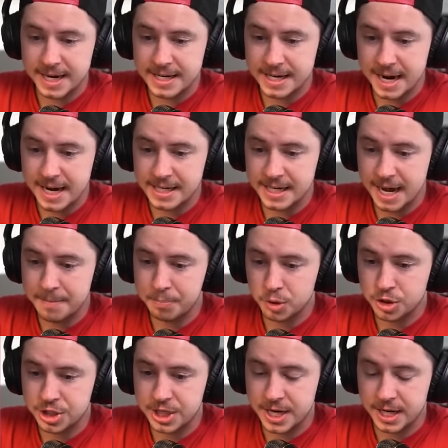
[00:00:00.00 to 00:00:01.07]
at
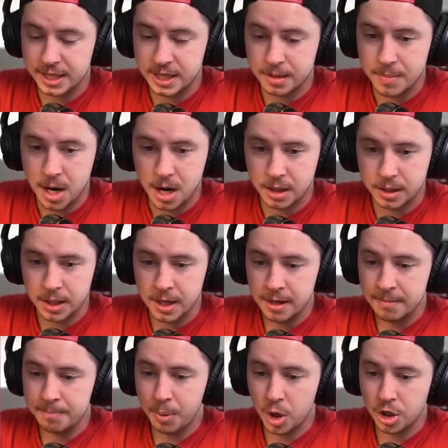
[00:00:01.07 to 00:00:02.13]
98%. Come on.
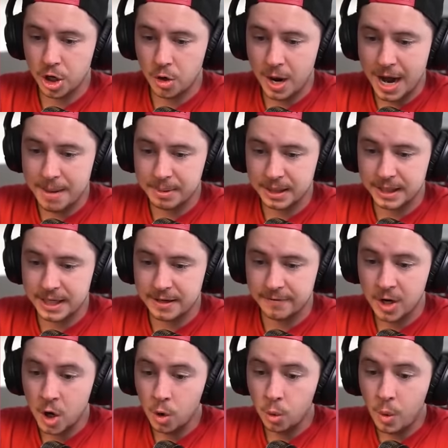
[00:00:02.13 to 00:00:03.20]
Birdo, I believe.
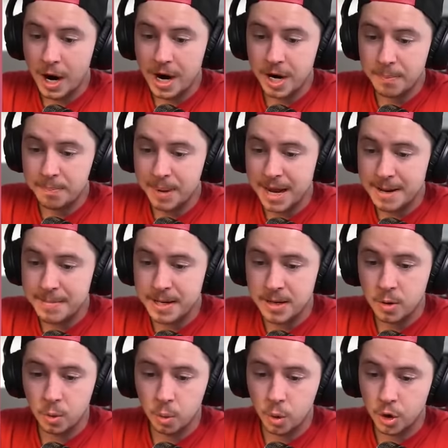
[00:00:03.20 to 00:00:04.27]
Why are
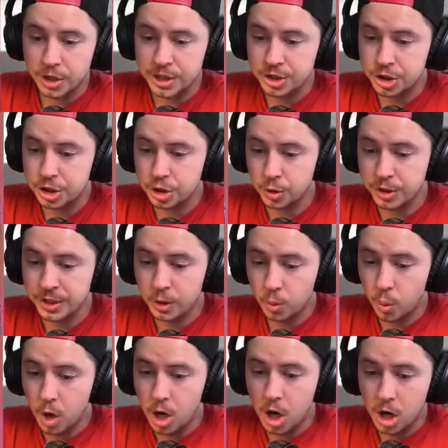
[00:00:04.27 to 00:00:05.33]
Baby Wardens shooting a
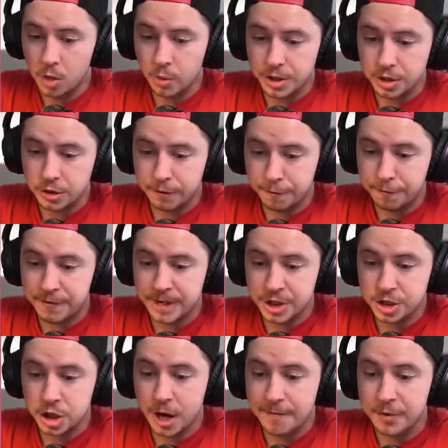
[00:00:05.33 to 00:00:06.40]
wall when you can
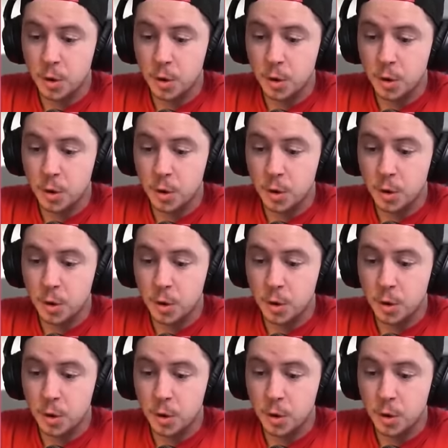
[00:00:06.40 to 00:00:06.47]
finish off